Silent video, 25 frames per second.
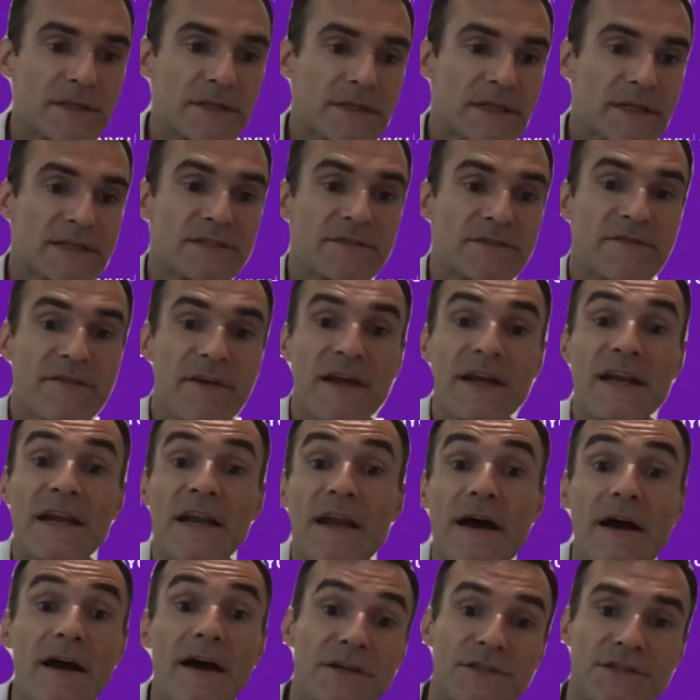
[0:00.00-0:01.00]
there's a very
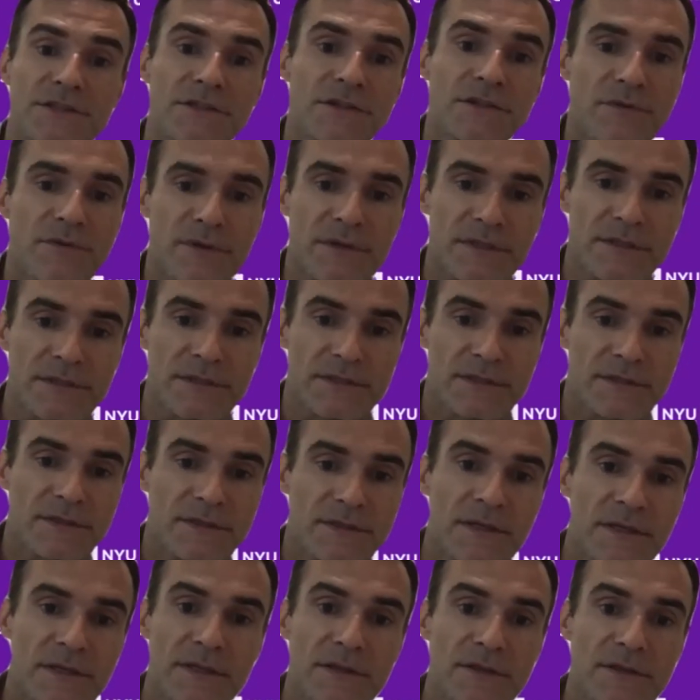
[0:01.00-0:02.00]
large increase
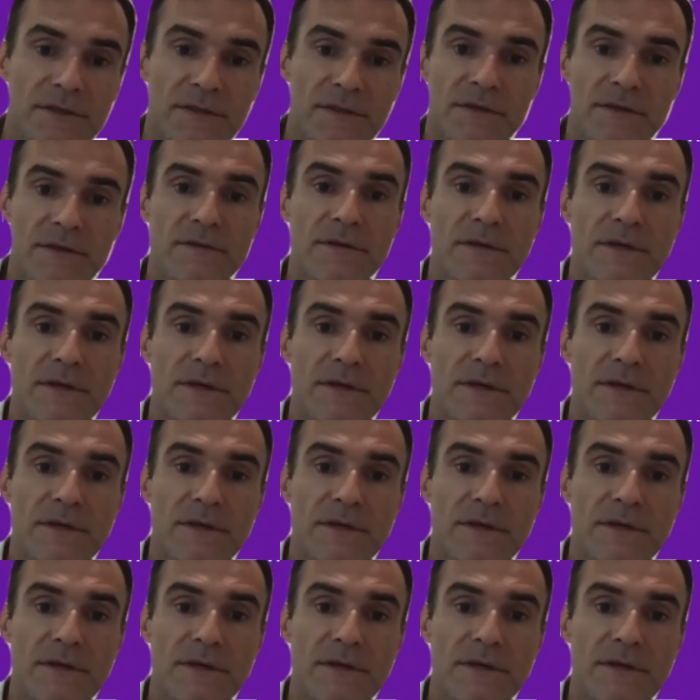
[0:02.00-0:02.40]
in,